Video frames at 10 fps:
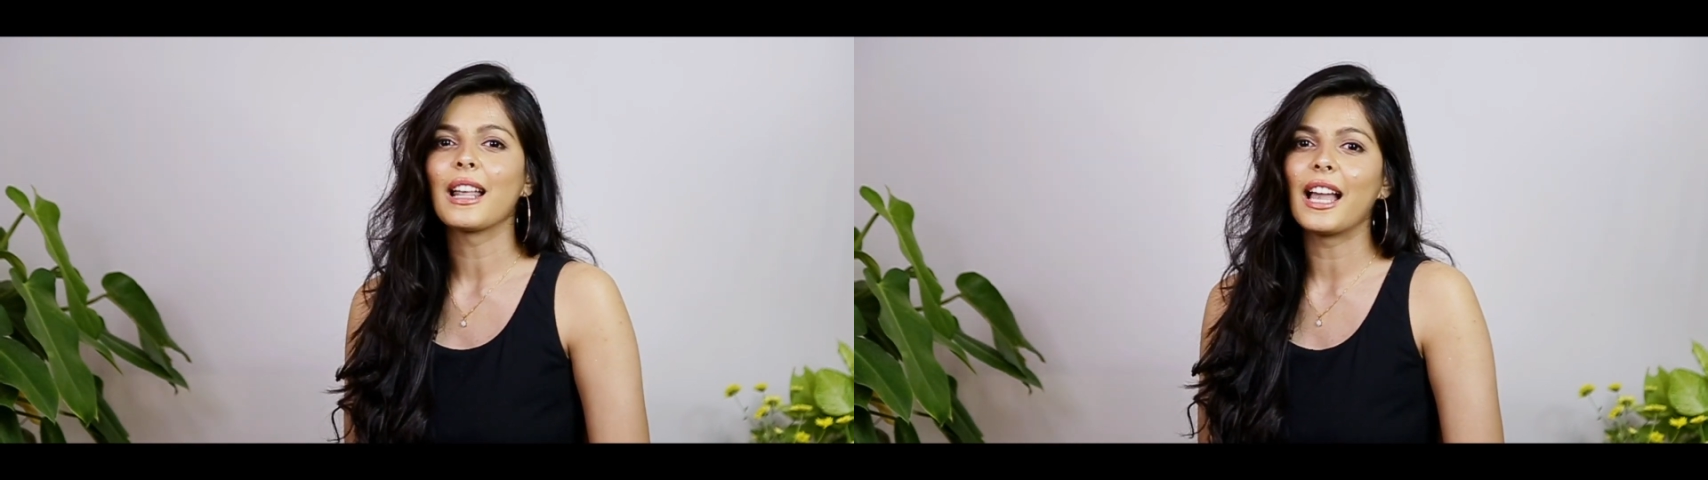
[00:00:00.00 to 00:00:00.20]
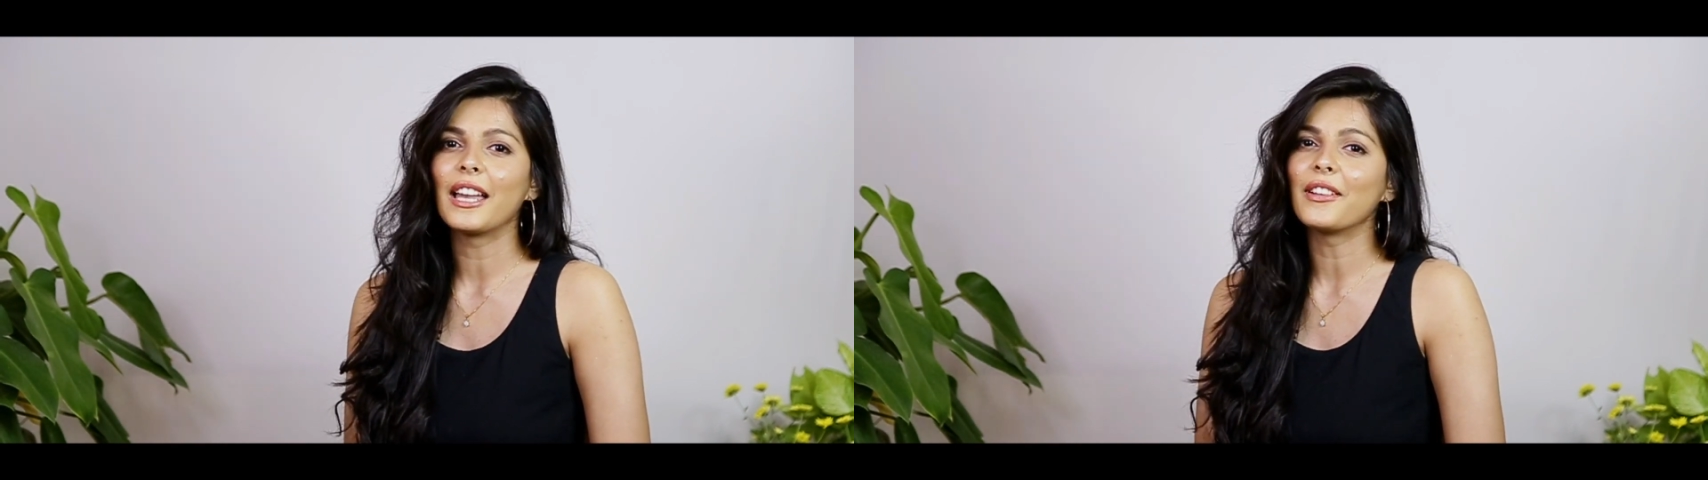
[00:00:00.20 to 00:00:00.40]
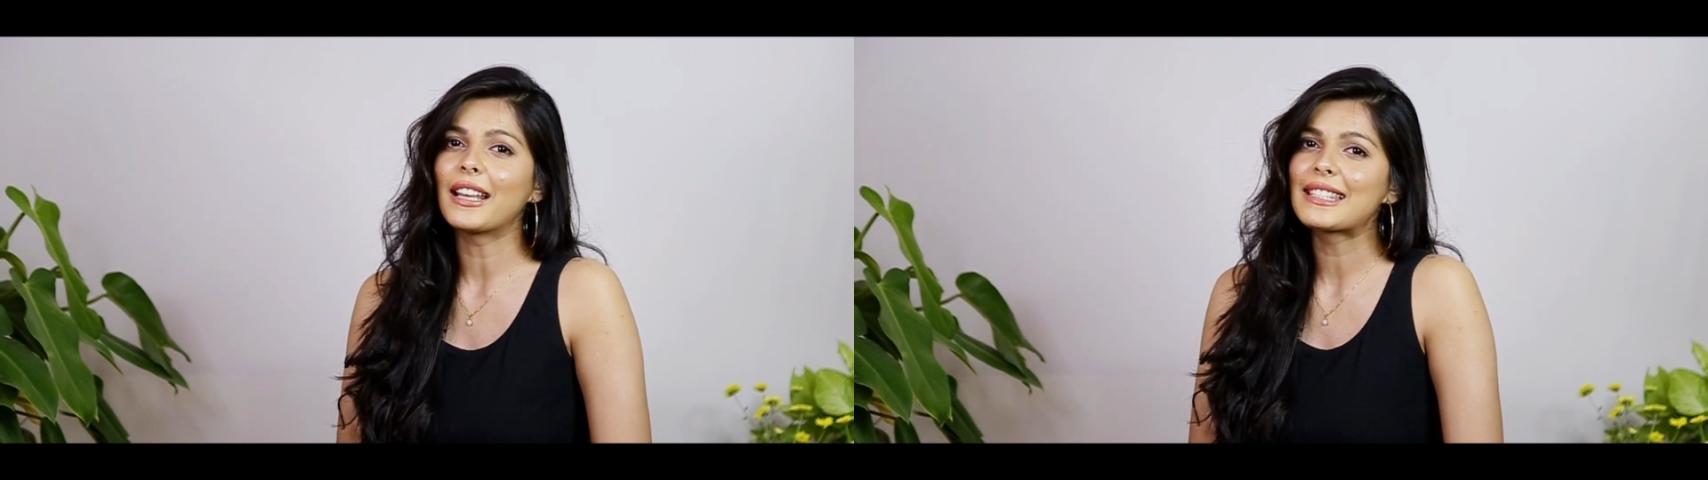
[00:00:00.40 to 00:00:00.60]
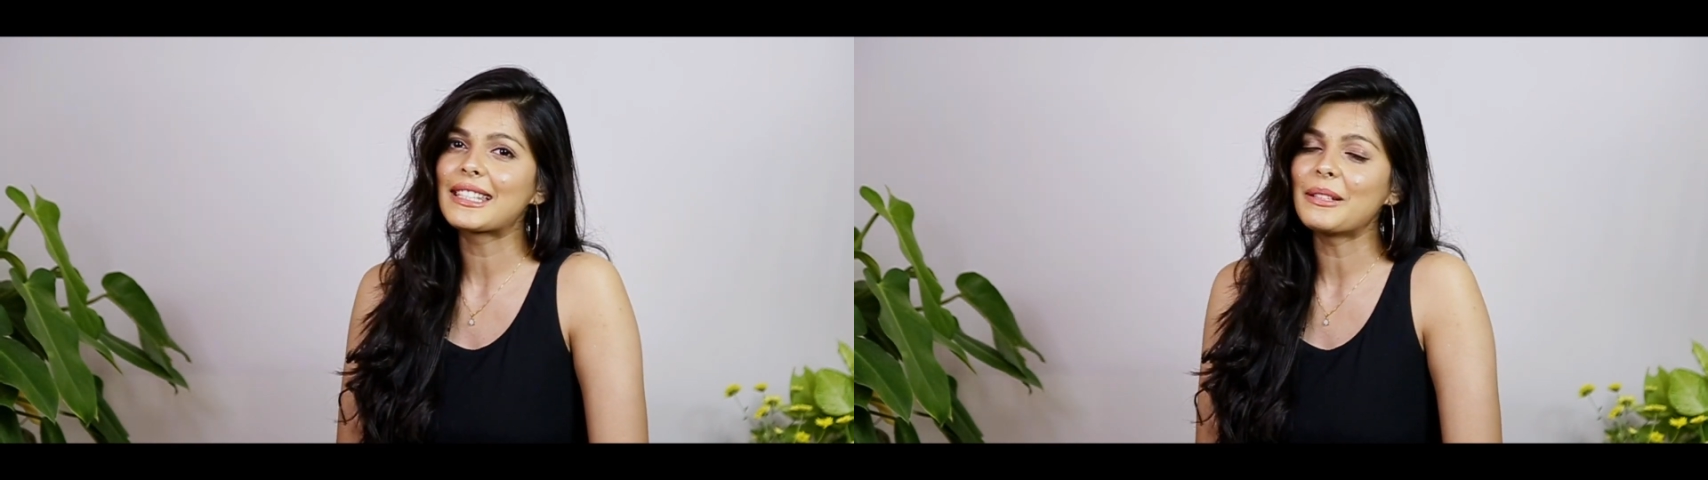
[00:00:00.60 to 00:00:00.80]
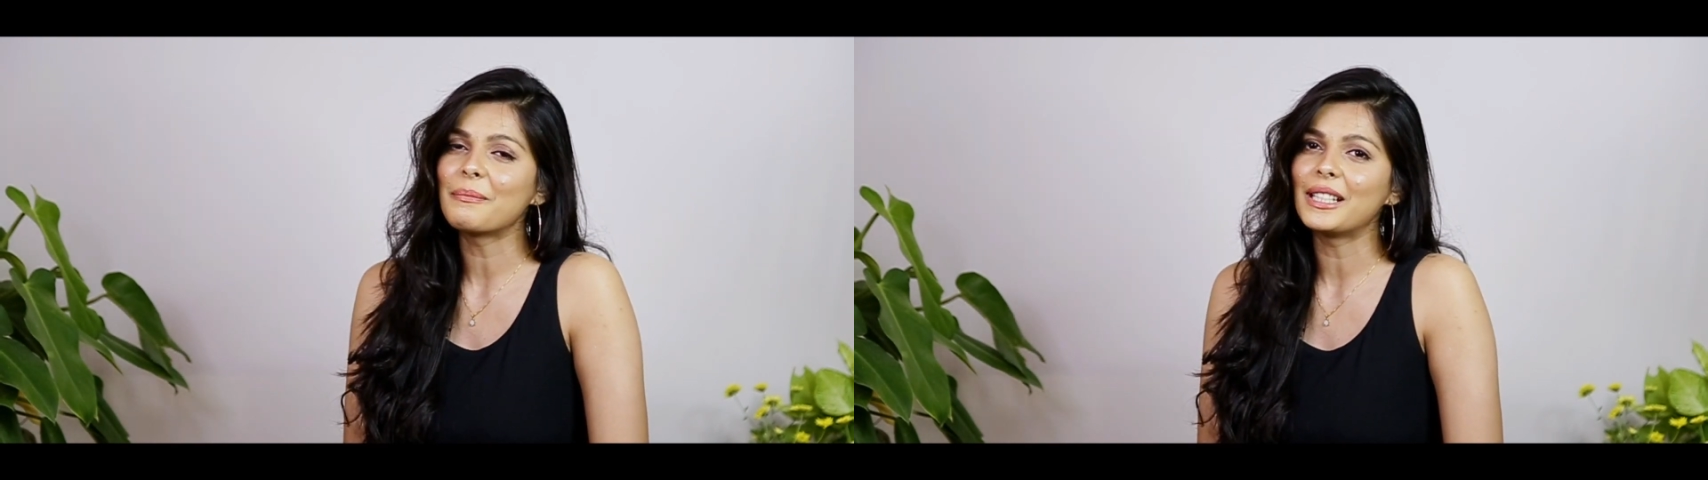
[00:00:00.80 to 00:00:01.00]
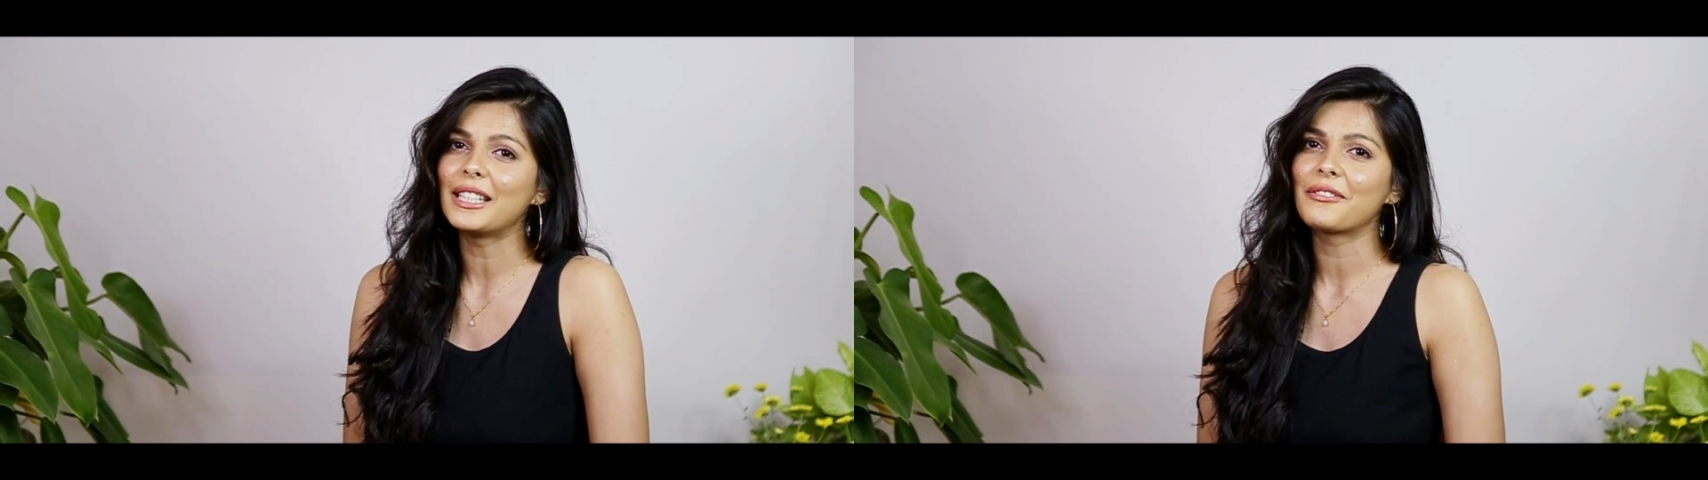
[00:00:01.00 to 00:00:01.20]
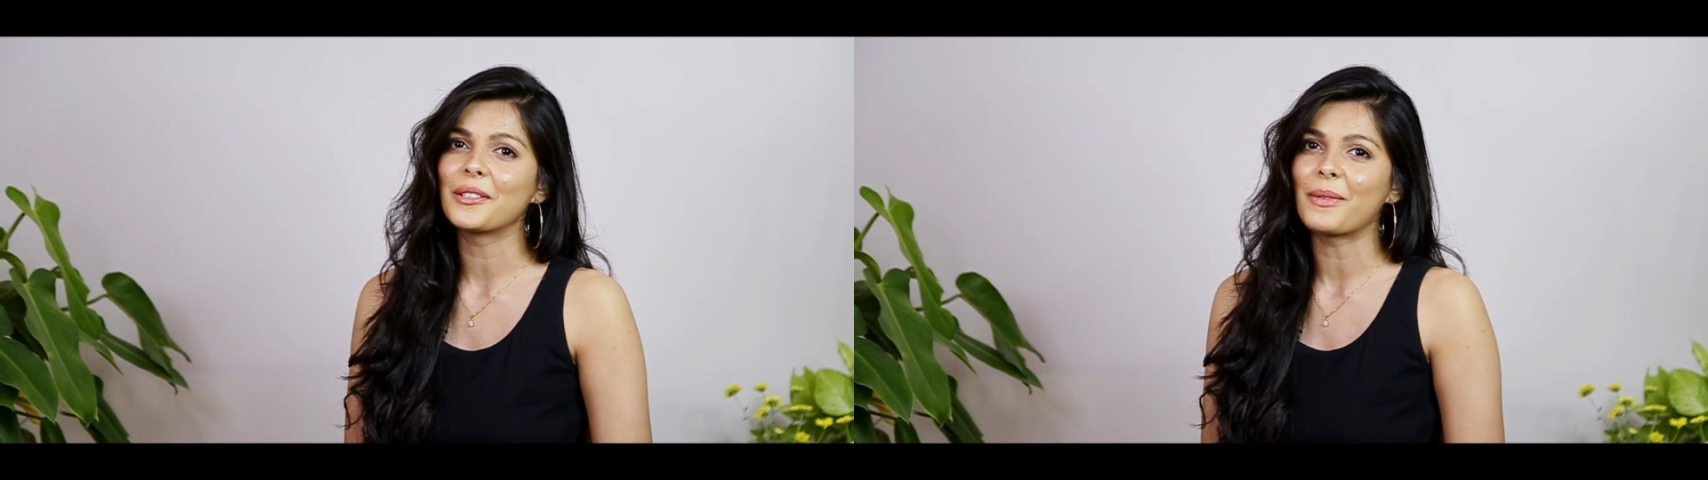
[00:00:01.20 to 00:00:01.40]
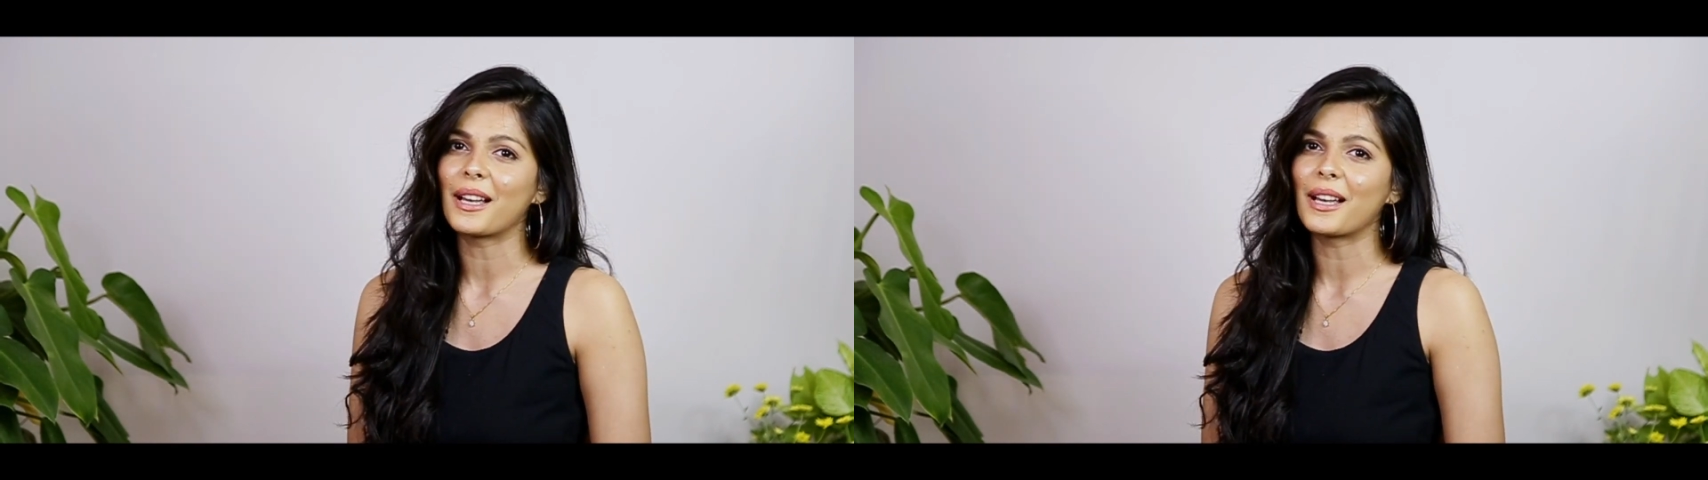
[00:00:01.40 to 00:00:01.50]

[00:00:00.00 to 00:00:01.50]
I have extreme belief in